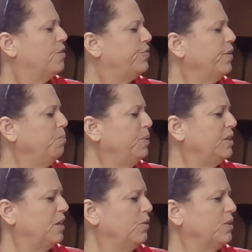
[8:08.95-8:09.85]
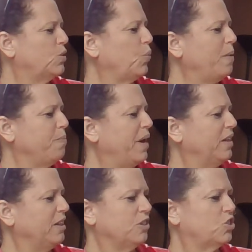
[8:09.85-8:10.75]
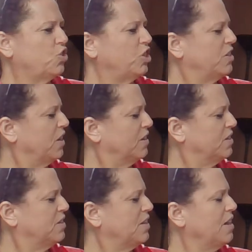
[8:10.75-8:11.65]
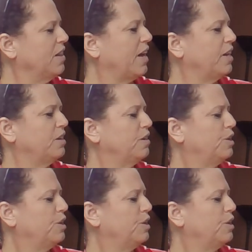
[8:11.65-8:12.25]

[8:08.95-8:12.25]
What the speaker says: From below, its white belly looks just like the sunlight,